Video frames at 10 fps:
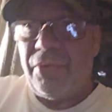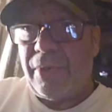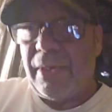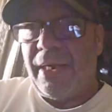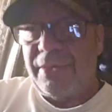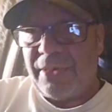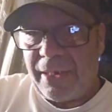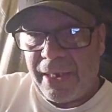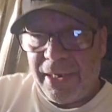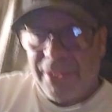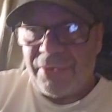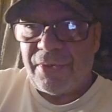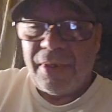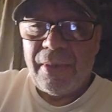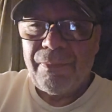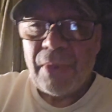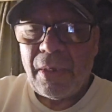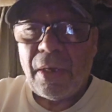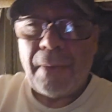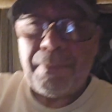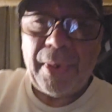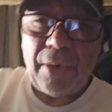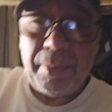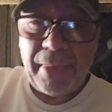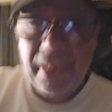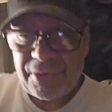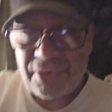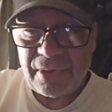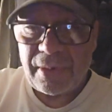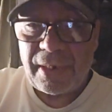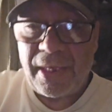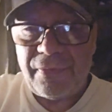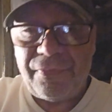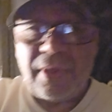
you guys that has a bare mace and a knife